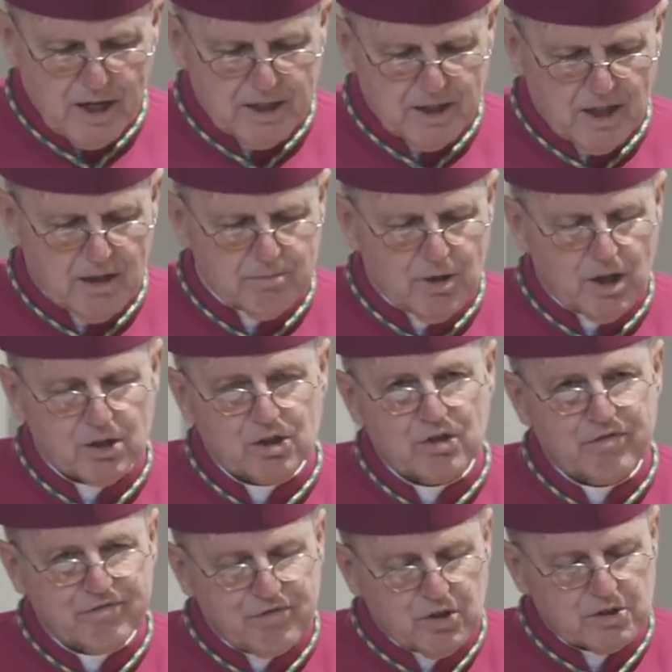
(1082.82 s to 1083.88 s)
tread him
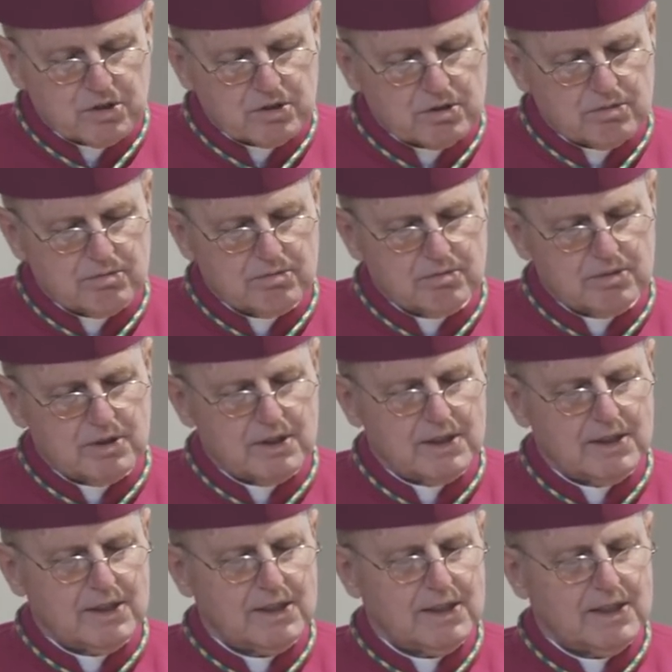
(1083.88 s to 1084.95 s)
under foot,
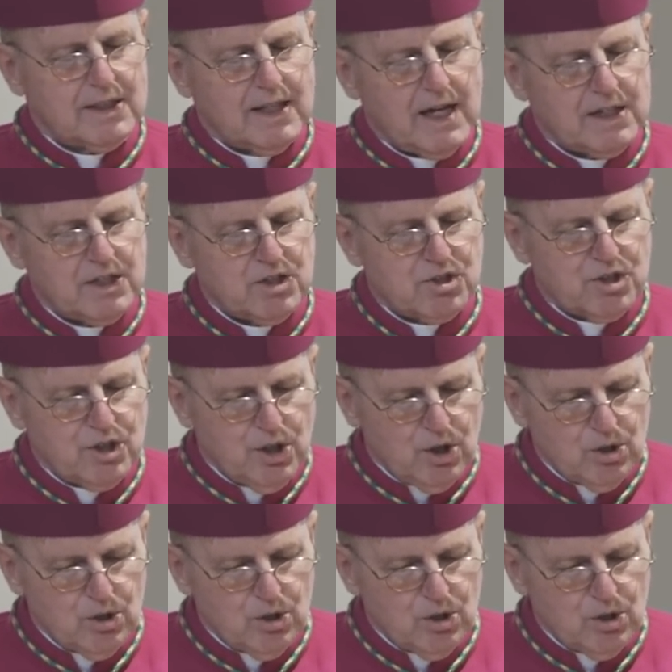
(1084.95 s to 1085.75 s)
and his